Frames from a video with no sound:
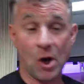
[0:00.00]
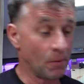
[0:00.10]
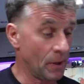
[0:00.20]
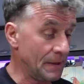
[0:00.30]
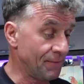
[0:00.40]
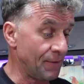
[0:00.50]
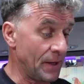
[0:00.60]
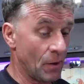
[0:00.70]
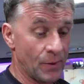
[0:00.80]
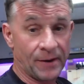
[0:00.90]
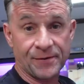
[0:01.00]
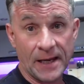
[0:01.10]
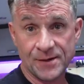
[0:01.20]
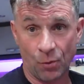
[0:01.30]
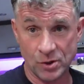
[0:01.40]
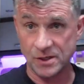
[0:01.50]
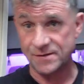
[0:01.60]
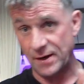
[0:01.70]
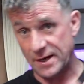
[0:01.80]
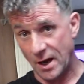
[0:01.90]
I'm gonna leave the video there. Thanks for watching this
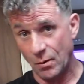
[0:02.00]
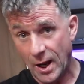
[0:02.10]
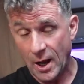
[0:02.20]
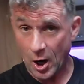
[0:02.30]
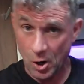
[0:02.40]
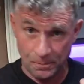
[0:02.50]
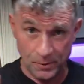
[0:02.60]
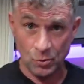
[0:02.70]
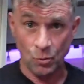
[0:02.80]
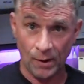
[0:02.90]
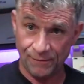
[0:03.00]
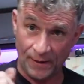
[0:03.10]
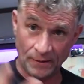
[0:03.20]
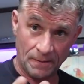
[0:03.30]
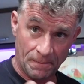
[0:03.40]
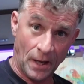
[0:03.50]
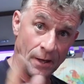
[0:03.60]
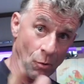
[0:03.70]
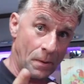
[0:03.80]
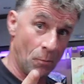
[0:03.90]
video. I hope you found it a
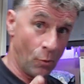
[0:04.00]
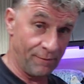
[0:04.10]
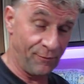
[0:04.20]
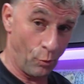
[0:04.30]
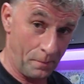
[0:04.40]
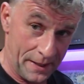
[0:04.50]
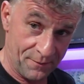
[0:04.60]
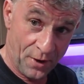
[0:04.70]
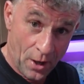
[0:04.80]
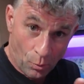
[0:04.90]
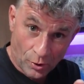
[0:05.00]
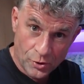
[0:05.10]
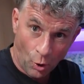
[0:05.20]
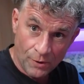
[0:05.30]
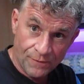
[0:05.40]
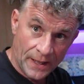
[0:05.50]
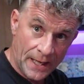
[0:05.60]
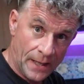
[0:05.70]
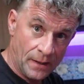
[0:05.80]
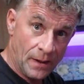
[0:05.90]
little bit more informative. We're diving
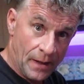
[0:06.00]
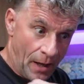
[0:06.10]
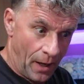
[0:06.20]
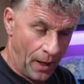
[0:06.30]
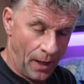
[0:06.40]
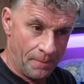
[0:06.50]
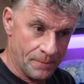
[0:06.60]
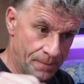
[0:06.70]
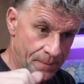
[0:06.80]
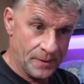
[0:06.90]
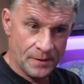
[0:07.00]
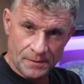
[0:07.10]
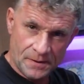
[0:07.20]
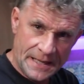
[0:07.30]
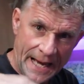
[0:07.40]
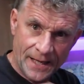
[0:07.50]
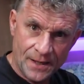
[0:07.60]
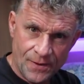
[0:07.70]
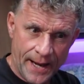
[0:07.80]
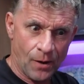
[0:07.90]
in, getting
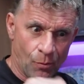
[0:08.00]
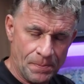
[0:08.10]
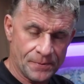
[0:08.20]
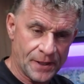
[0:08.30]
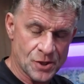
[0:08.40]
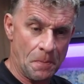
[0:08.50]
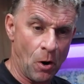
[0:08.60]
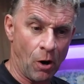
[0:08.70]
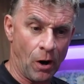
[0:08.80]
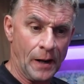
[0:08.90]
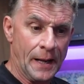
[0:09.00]
in there, ripping things apart,